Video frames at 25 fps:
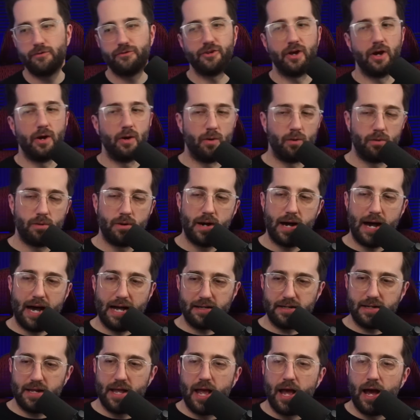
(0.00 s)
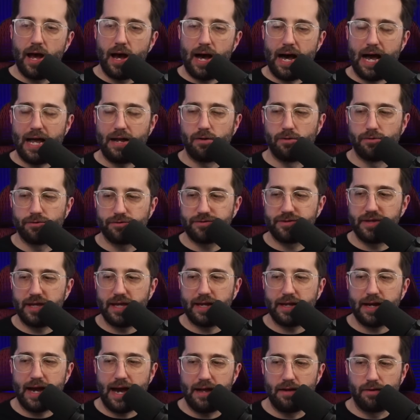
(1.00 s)
So, I don't
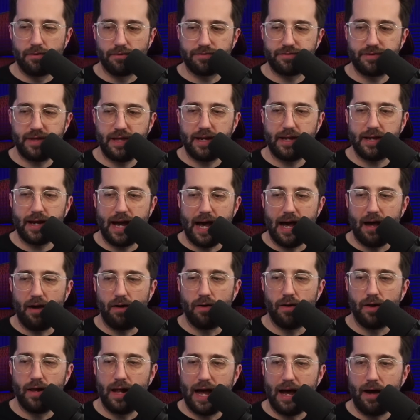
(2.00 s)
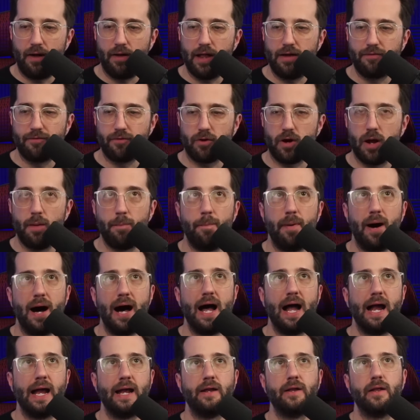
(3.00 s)
think I'll ever
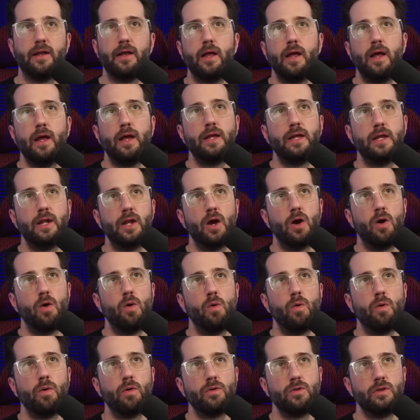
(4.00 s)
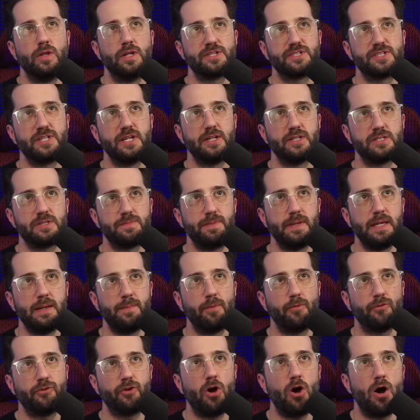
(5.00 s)
abide, you know, listening to
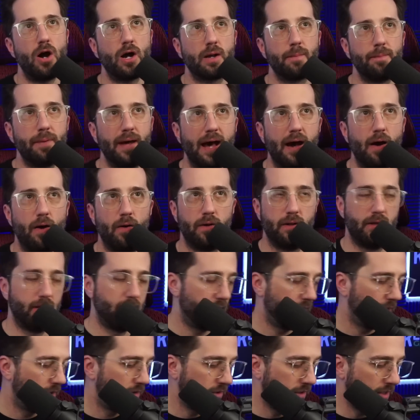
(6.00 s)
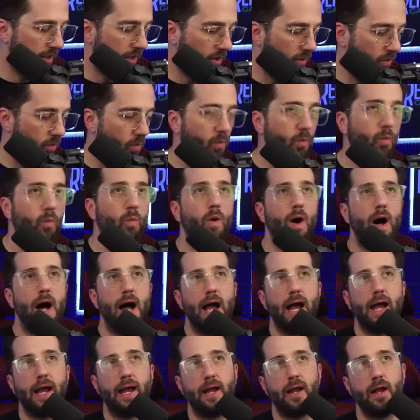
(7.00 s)
people talk about, you know,
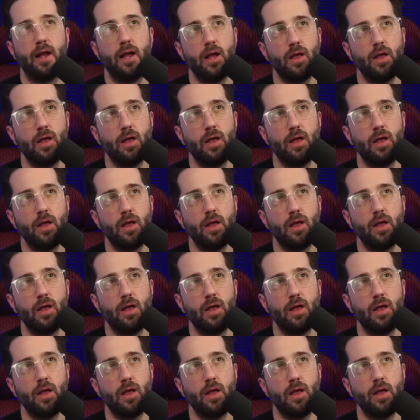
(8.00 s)
why